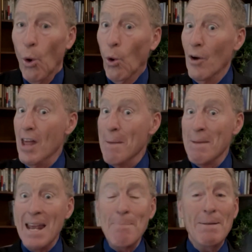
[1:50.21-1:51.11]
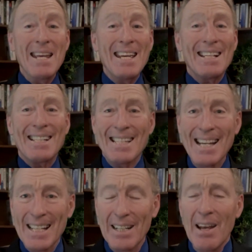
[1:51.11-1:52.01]
or they may be
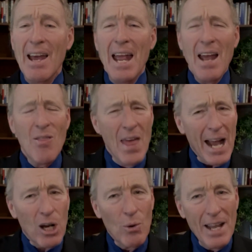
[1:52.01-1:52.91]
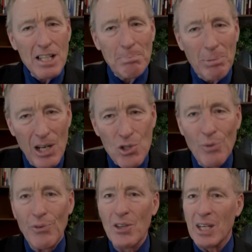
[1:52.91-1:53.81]
exceeded, and that creates pressure
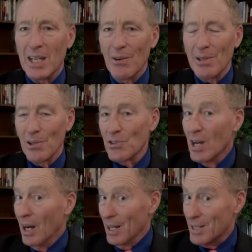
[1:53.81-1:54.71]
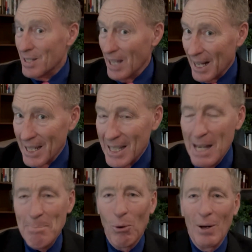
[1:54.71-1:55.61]
for the carriers. A second
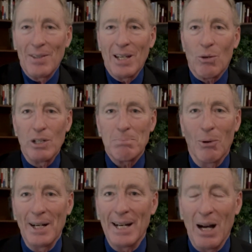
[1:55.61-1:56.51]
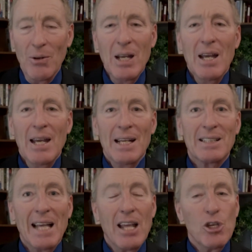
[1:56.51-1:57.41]
key point that Chris pointed out is
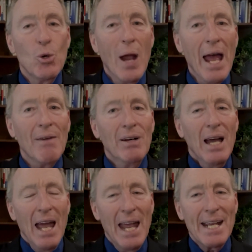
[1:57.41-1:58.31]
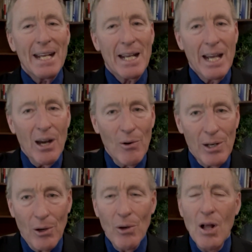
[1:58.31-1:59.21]
that you have a
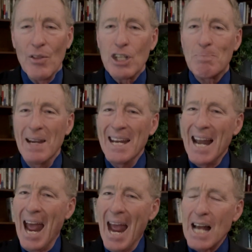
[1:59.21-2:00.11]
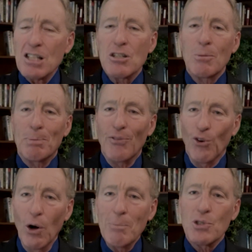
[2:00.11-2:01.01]
carrier that's being asked to
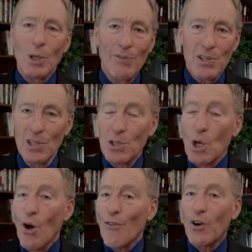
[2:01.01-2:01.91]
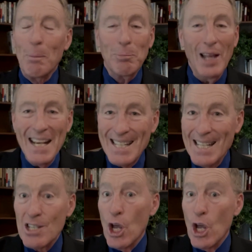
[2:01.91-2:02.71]
perform services for places